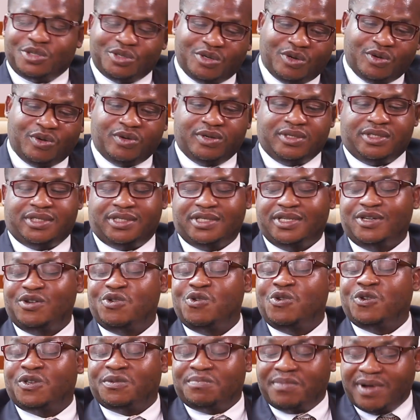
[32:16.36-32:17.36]
Sure, she
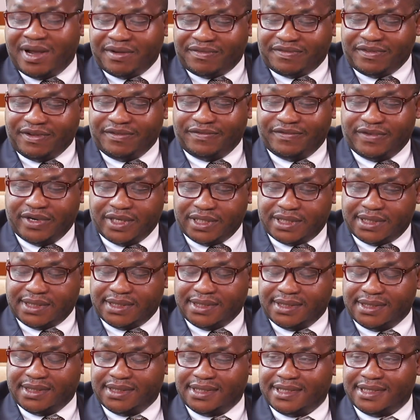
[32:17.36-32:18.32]
knows my favorite.